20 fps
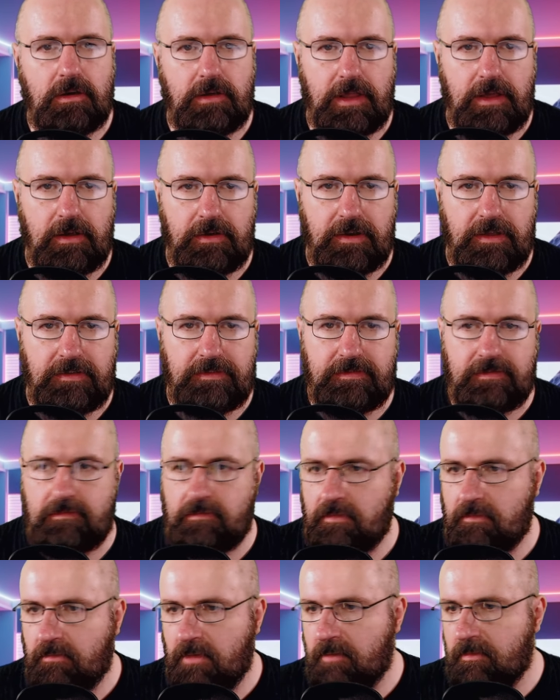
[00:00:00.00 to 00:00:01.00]
Oh, there it
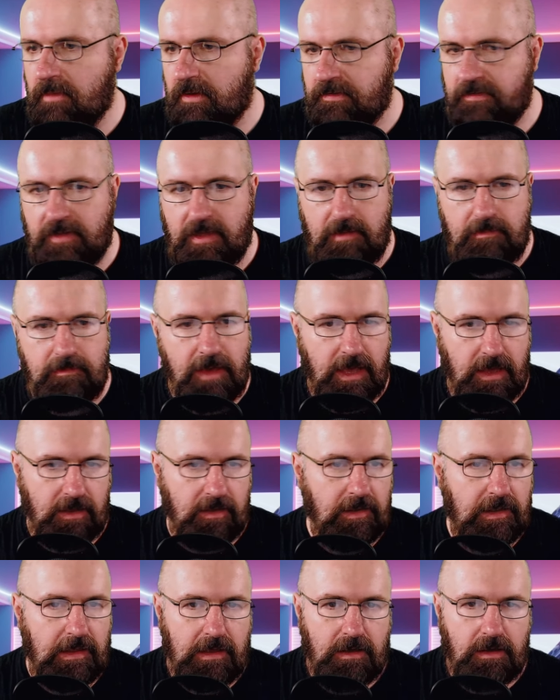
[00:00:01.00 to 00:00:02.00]
is. My mouse came
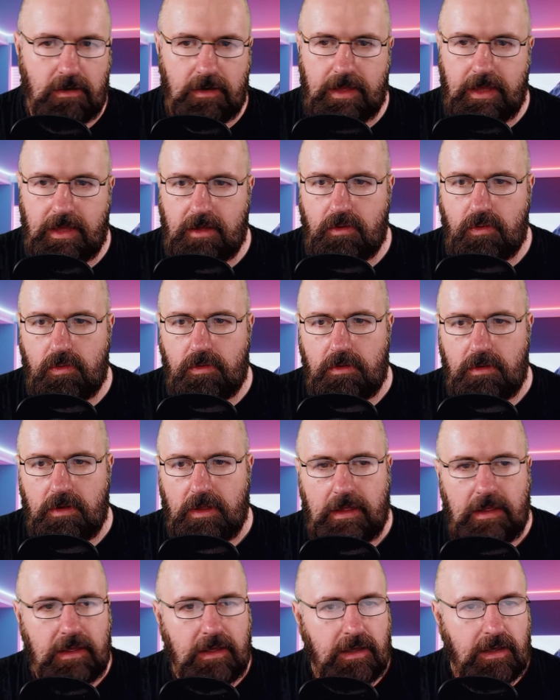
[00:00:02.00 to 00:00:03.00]
back. Okay,
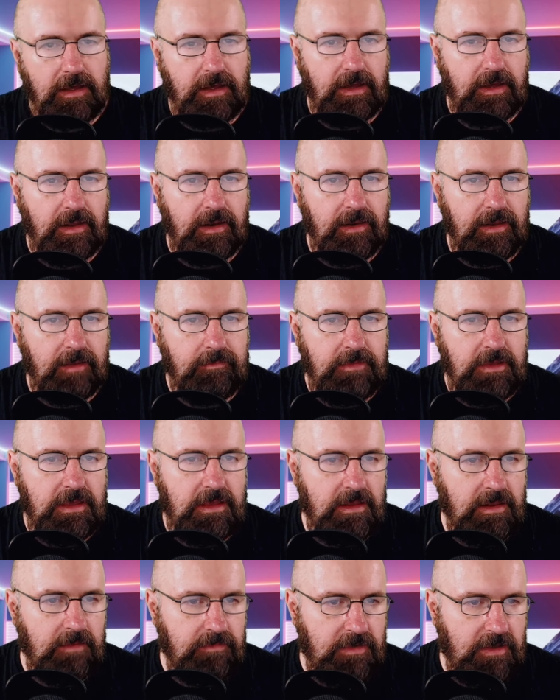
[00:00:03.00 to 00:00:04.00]
cool. Uh, let
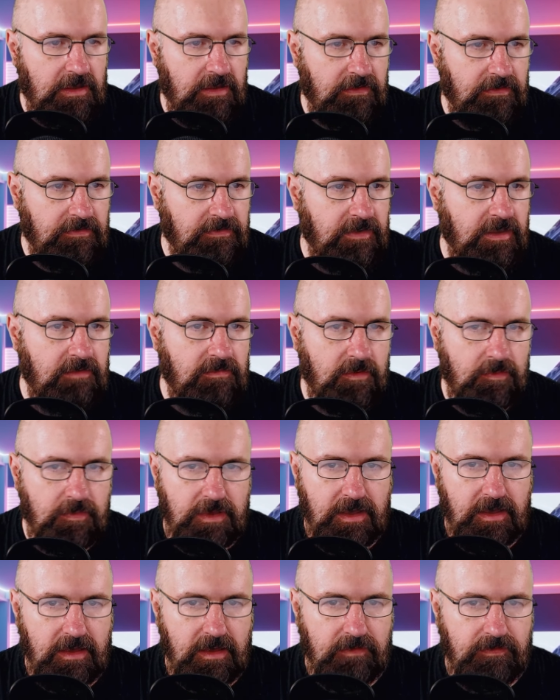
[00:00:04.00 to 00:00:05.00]
me let me see what
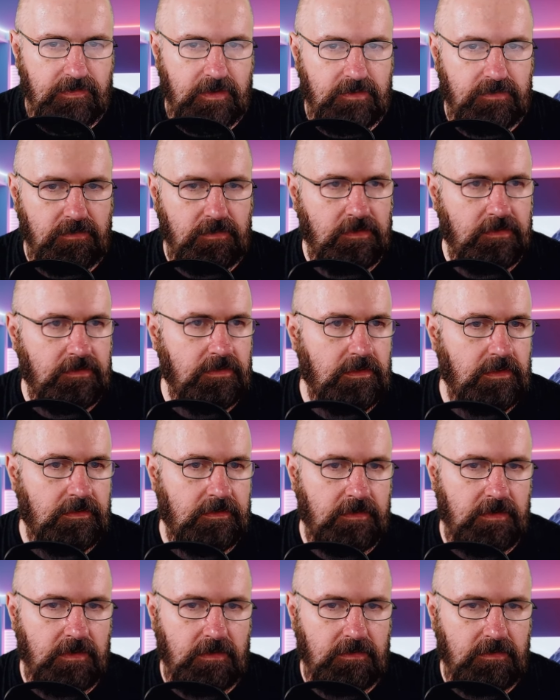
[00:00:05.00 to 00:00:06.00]
we have as
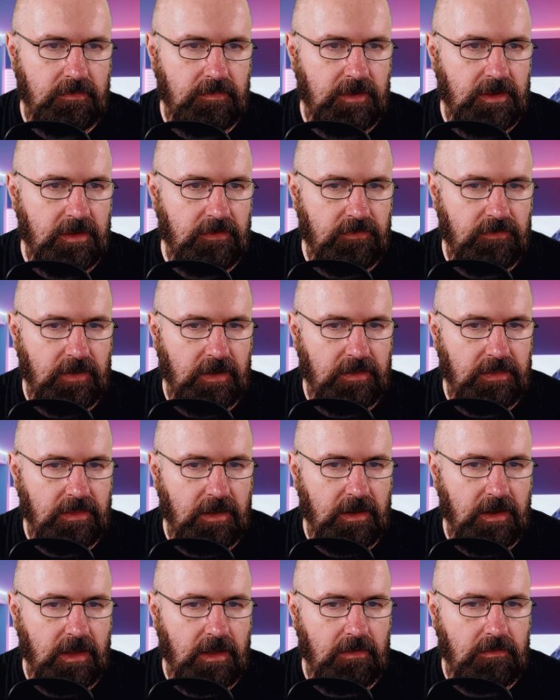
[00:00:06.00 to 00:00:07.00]
results here, so we can check
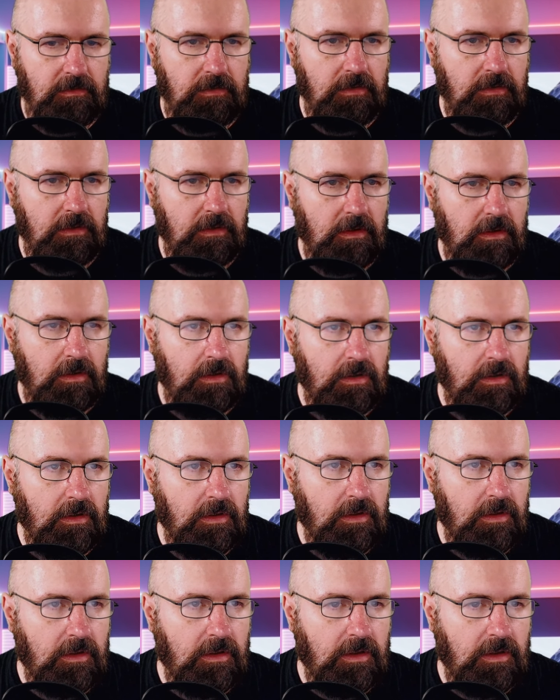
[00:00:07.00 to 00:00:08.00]
that out.
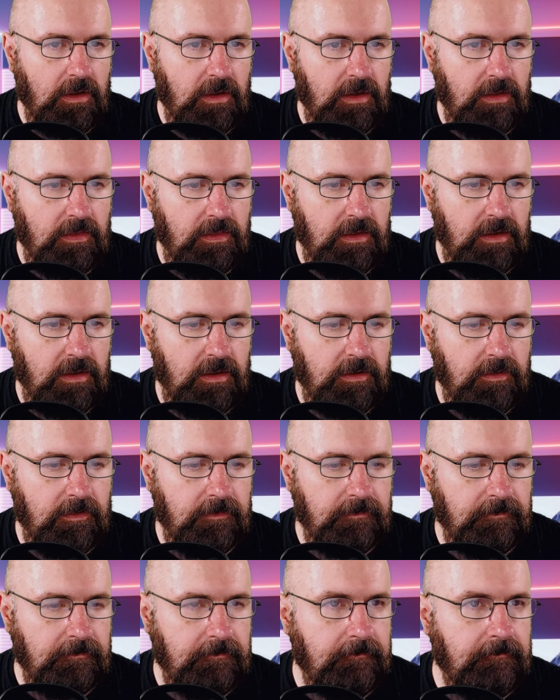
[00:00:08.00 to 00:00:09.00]
And
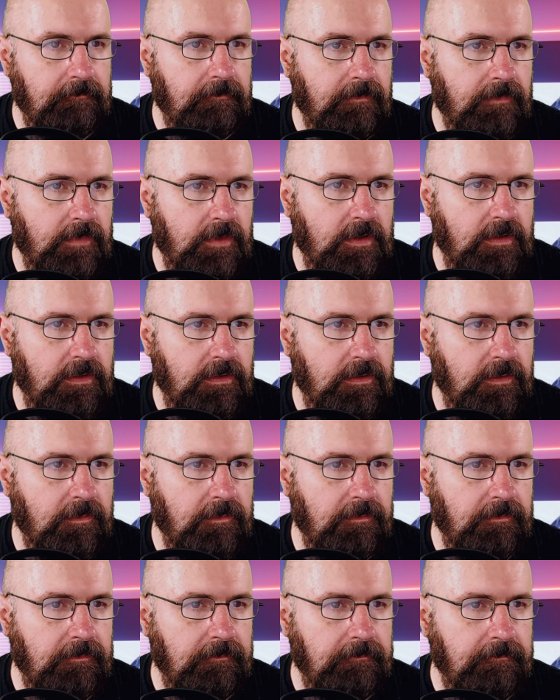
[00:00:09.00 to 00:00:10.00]
then,
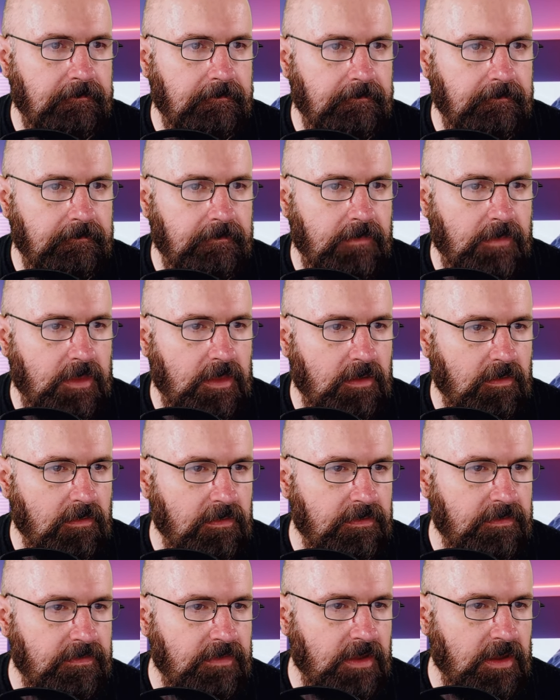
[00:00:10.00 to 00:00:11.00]
um,
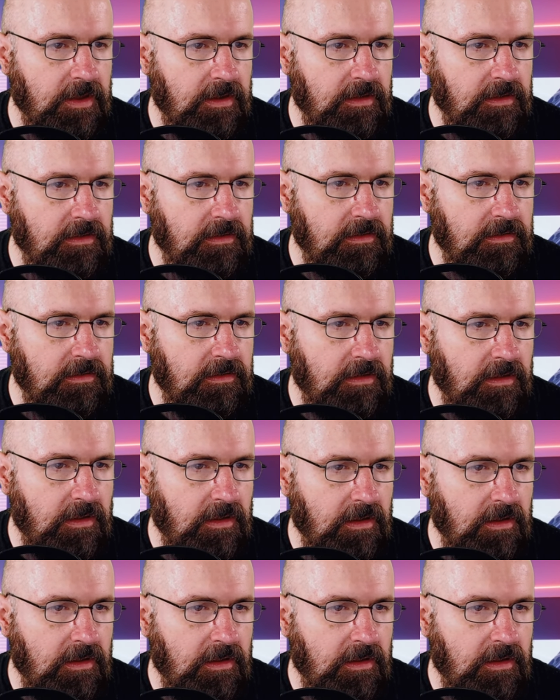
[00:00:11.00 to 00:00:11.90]
one second.